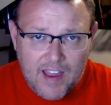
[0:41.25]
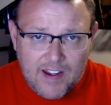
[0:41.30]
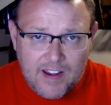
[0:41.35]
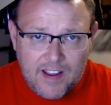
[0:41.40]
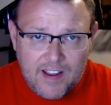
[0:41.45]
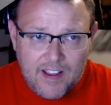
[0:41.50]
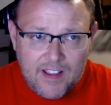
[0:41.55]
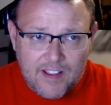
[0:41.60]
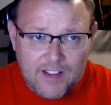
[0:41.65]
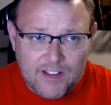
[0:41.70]

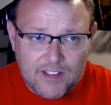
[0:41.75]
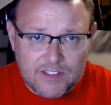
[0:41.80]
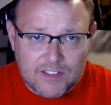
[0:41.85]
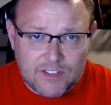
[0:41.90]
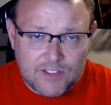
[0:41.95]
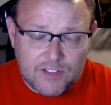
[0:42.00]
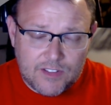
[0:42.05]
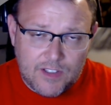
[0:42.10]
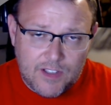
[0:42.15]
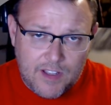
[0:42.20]

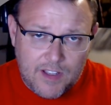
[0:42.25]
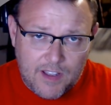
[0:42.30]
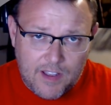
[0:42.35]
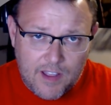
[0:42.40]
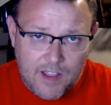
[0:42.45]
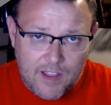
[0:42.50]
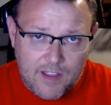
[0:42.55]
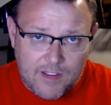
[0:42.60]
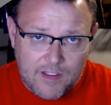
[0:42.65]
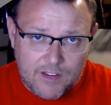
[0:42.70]
is,
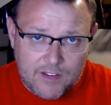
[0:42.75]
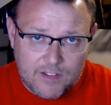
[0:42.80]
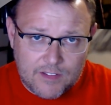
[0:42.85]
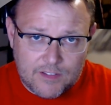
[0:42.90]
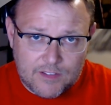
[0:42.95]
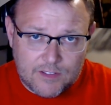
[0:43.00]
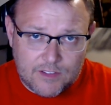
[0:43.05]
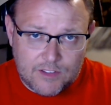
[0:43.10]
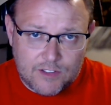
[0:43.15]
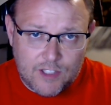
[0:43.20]

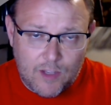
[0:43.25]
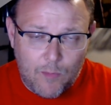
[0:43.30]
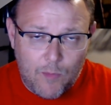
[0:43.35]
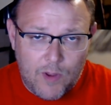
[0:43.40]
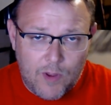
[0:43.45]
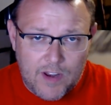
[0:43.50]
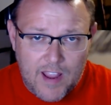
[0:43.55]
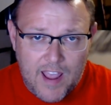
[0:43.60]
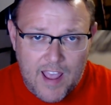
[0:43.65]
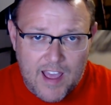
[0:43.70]
someone
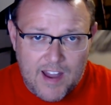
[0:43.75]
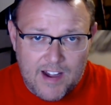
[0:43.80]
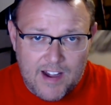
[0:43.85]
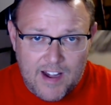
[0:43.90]
had an